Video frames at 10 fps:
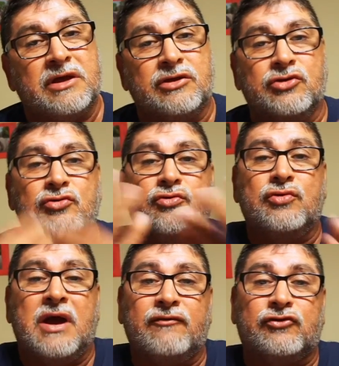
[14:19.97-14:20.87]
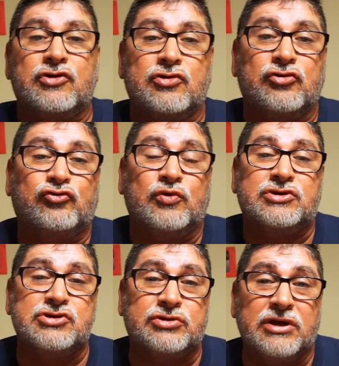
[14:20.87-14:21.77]
You have to use
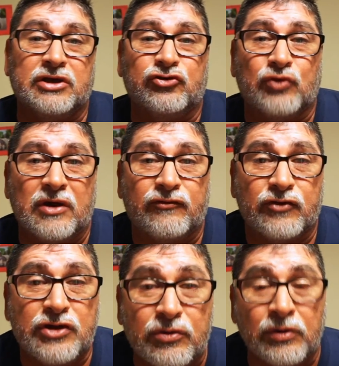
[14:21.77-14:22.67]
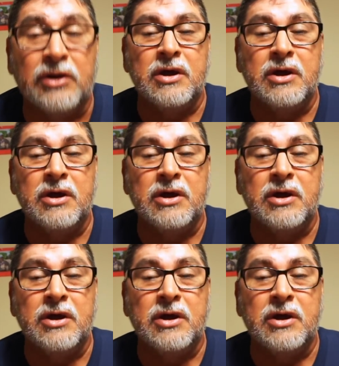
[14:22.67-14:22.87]
what you think is right for you.